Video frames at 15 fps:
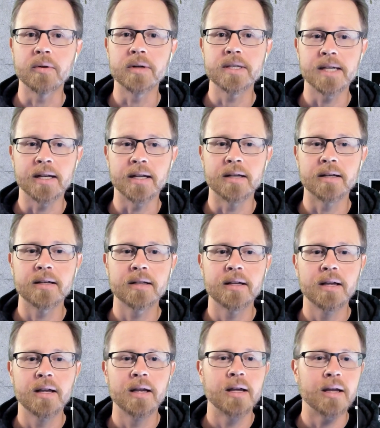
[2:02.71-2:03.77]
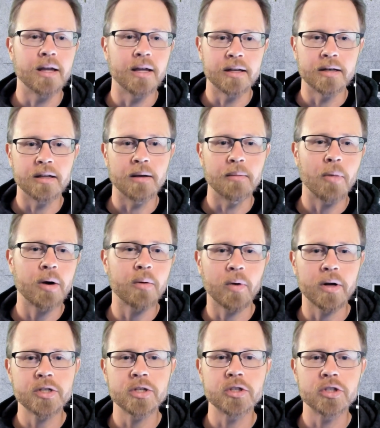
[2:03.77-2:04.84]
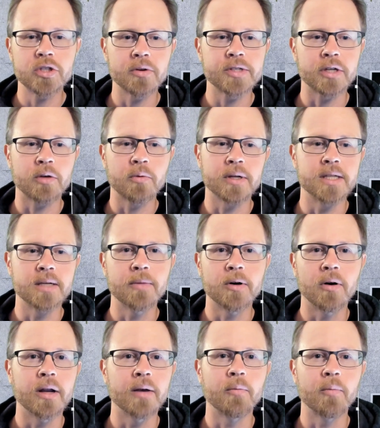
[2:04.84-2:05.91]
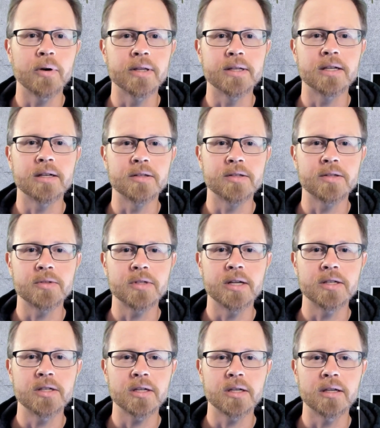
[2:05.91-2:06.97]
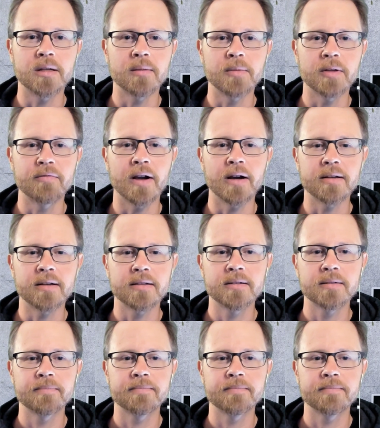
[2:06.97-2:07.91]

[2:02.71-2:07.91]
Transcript: your tenant. And uh, Martin, why don't you show us a quick demo on where the tenant association key can be found?